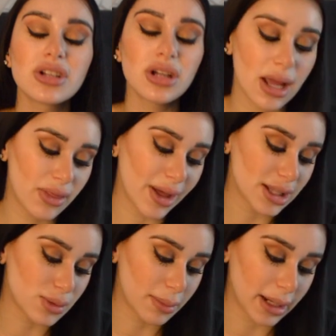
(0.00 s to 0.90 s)
And
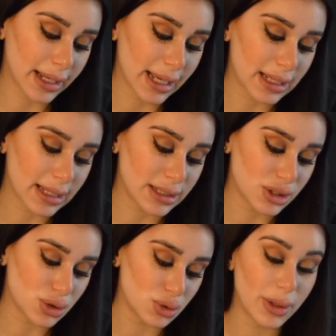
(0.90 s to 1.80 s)
that's what I'm going to get
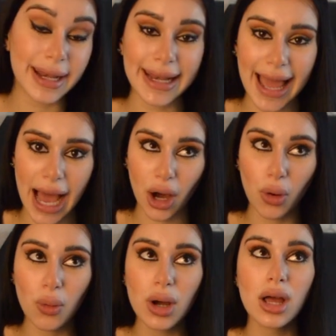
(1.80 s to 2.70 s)
into
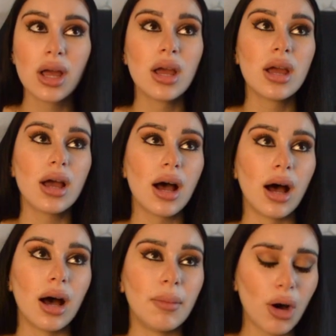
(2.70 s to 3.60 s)
now.
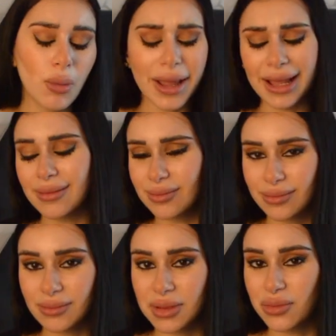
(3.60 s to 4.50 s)
Oh wait,
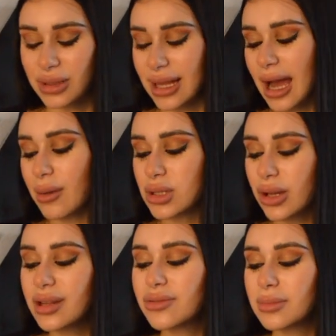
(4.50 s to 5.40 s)
before that, I was
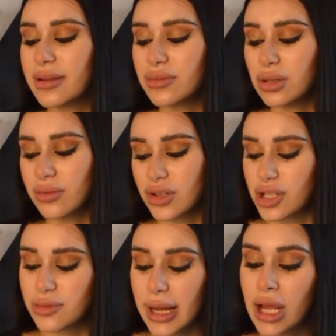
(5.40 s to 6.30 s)
looking for my food
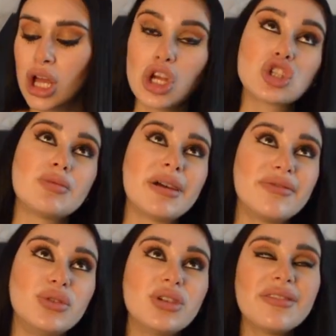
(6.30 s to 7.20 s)
aversions, right? So my
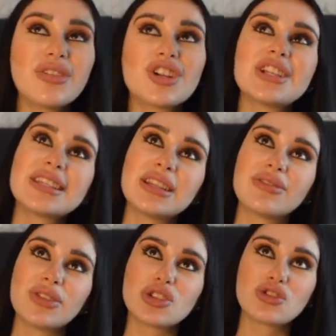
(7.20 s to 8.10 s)
food aversions in the
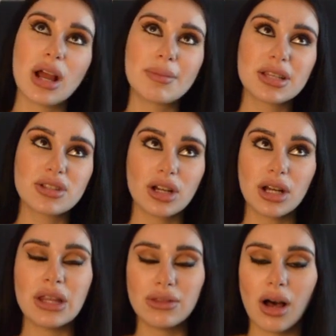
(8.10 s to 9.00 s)
first trimester,
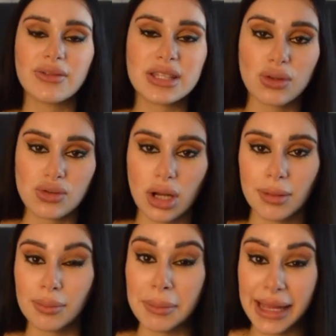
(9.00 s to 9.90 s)
and obviously those
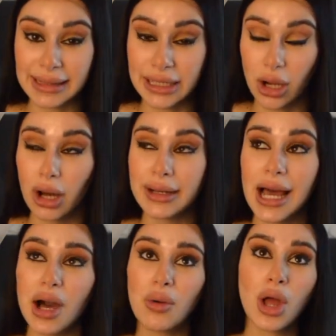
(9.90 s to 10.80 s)
are mainly gone
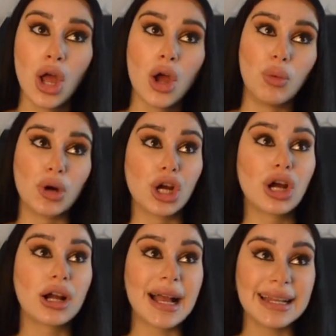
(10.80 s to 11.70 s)
now,
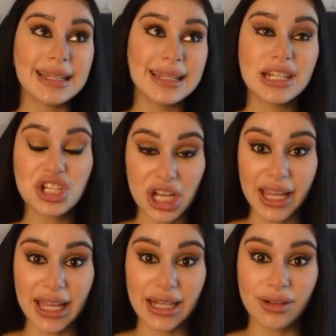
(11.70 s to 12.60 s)
were anything
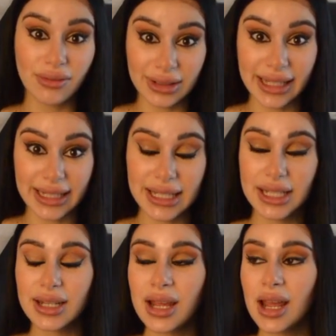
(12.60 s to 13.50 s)
chicken related,